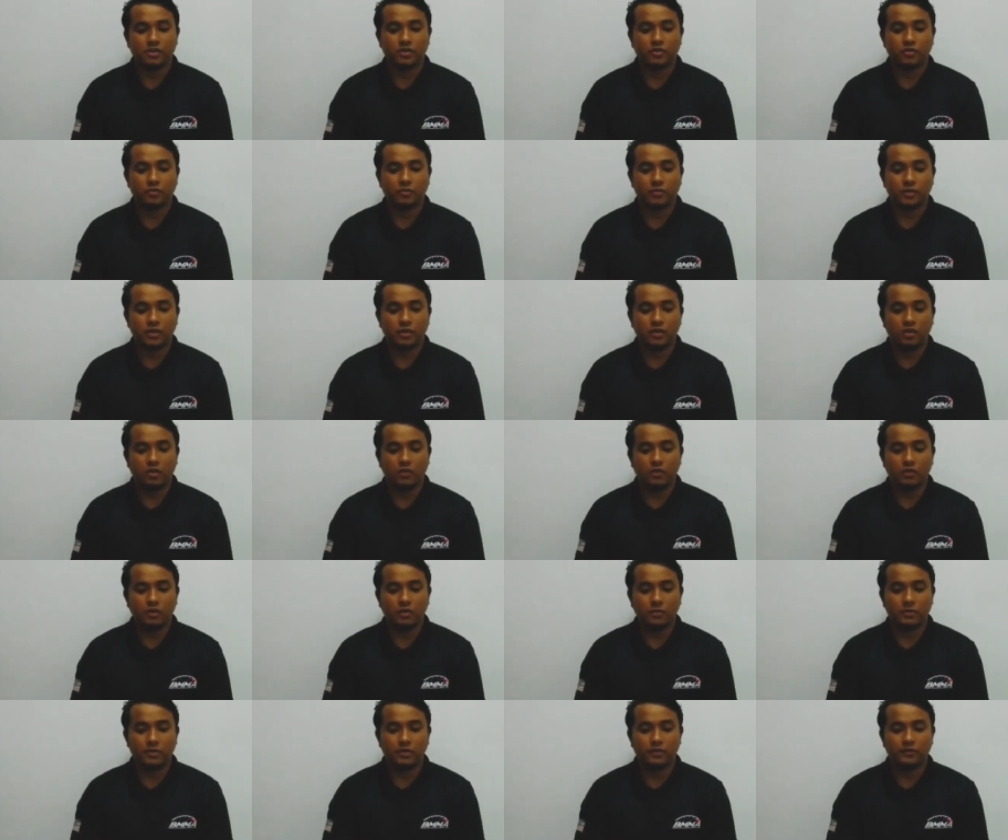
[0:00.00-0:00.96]
to be lower
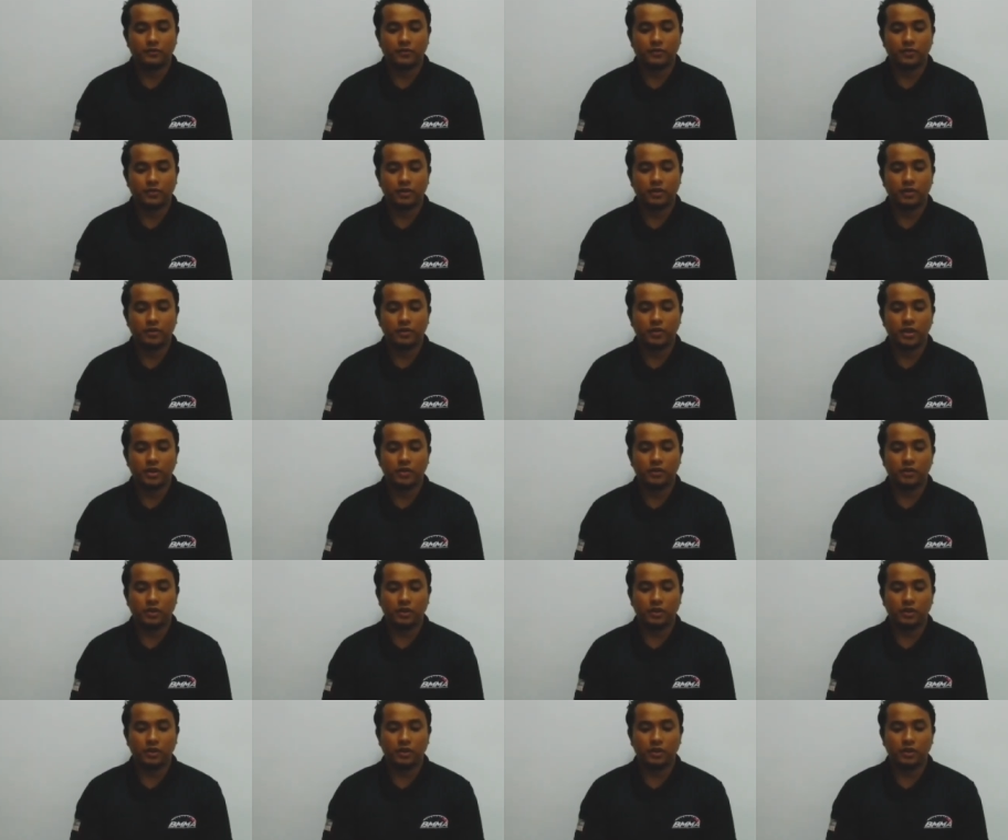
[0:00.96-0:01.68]
before the liquid